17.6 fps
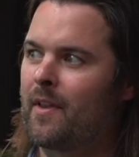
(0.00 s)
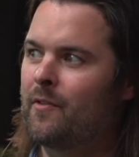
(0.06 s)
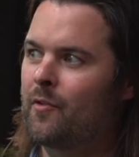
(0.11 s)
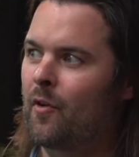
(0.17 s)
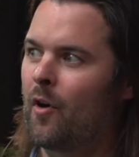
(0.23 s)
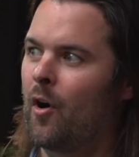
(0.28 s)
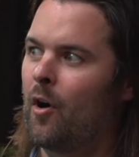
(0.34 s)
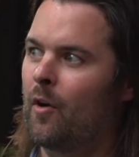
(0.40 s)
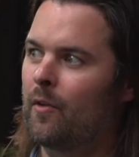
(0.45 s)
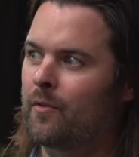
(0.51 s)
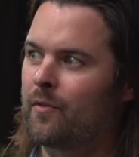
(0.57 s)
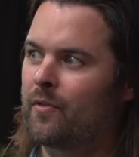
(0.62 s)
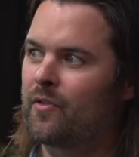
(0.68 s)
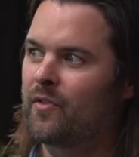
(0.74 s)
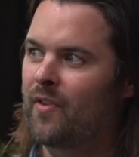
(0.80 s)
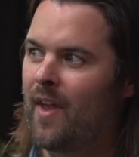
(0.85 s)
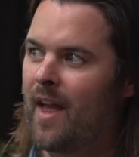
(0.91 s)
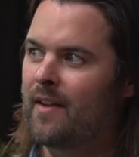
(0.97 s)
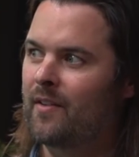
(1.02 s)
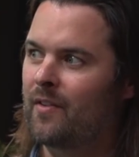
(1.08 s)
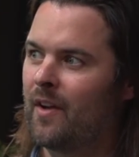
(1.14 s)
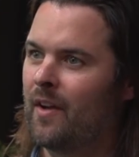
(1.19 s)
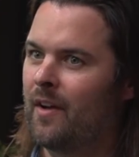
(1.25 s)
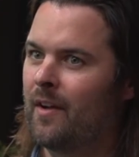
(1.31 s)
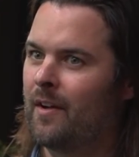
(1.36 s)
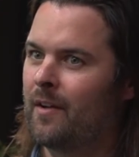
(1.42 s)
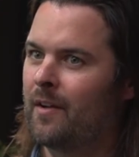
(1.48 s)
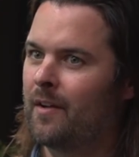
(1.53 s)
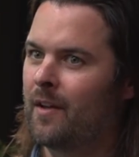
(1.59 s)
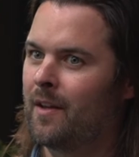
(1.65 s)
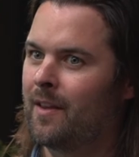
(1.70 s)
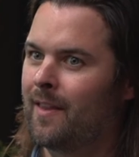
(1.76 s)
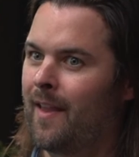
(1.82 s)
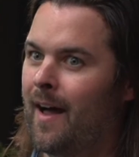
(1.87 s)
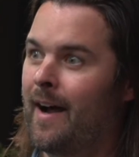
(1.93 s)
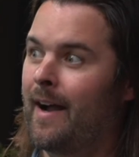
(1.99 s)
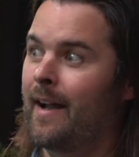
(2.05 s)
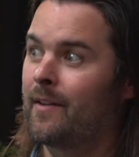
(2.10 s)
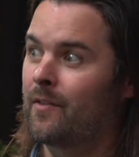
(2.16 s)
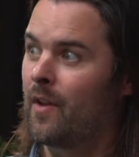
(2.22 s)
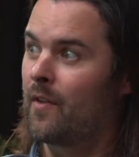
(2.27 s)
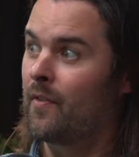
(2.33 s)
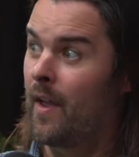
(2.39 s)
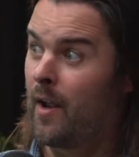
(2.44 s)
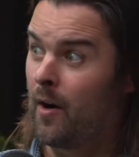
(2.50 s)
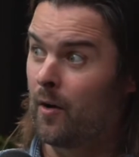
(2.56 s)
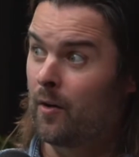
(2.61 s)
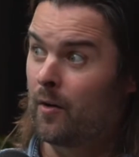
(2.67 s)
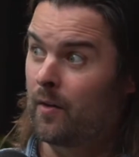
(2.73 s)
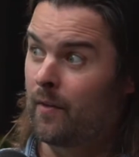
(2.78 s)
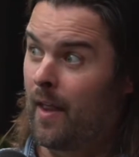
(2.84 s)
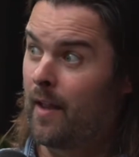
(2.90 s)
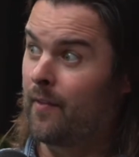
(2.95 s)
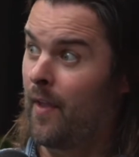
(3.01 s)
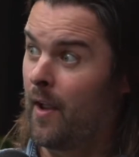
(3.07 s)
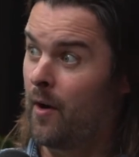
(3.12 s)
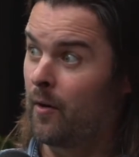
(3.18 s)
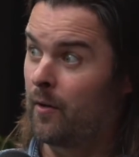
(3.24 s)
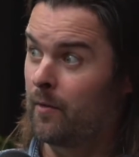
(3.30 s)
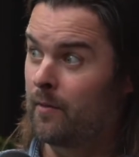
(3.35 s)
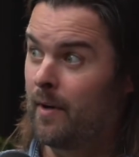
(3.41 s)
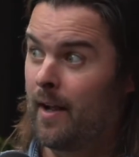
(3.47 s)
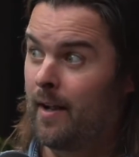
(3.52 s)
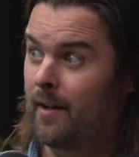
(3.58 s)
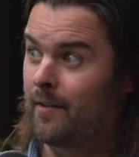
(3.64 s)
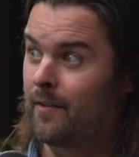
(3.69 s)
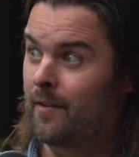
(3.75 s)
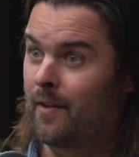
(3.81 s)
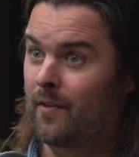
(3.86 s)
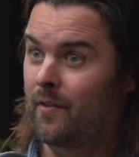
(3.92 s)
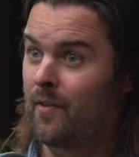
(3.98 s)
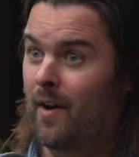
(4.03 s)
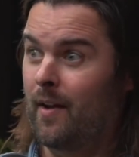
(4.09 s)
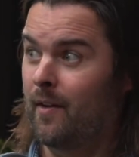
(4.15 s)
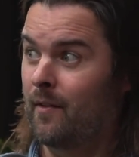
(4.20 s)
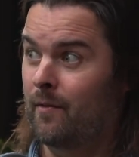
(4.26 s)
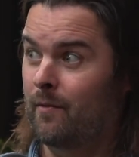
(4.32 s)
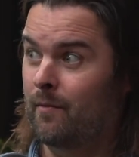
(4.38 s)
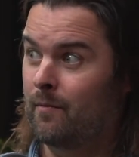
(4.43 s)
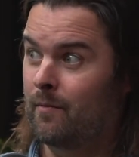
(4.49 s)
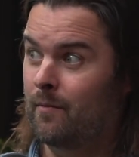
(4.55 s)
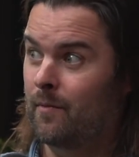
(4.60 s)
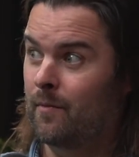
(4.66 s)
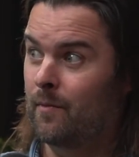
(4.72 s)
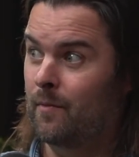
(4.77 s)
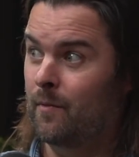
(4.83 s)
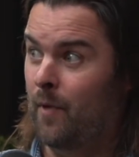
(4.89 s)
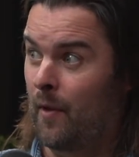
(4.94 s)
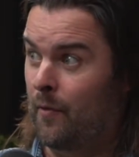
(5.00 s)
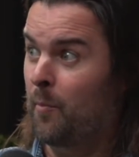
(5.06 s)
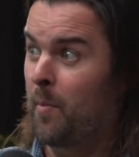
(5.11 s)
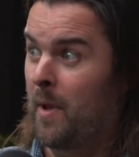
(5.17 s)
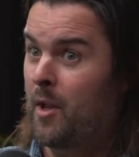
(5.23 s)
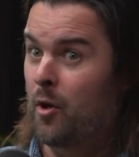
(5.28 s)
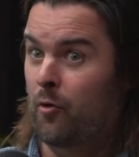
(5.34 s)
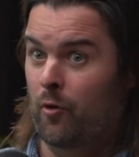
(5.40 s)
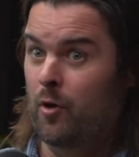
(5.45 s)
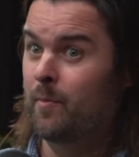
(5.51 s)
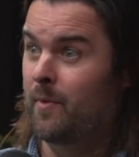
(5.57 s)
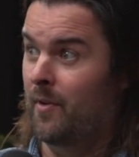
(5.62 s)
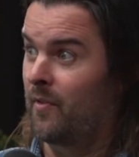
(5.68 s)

are all set lines that they are not. It's not that they're being groomed to say.